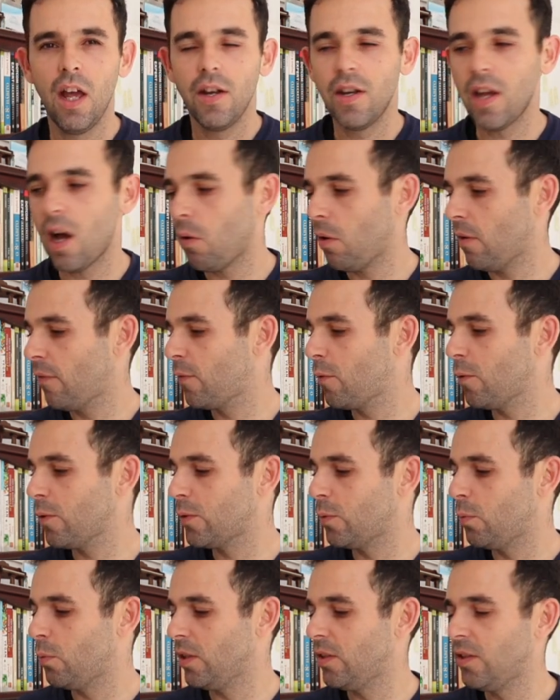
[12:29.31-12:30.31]
Now, of
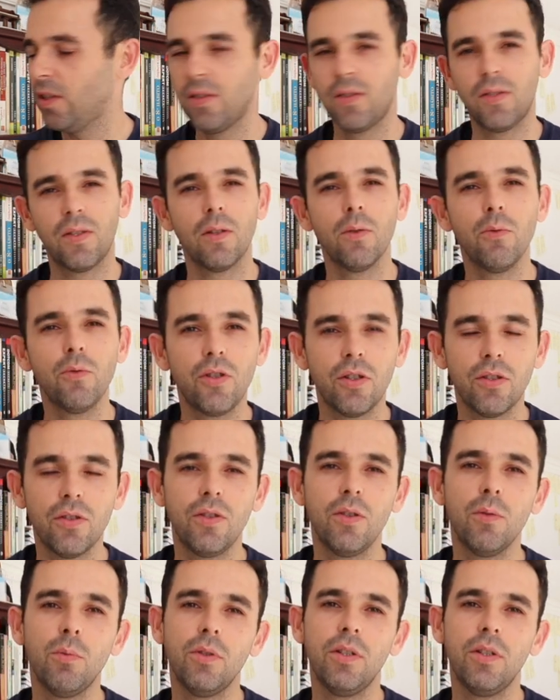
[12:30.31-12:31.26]
course, with these solutions, you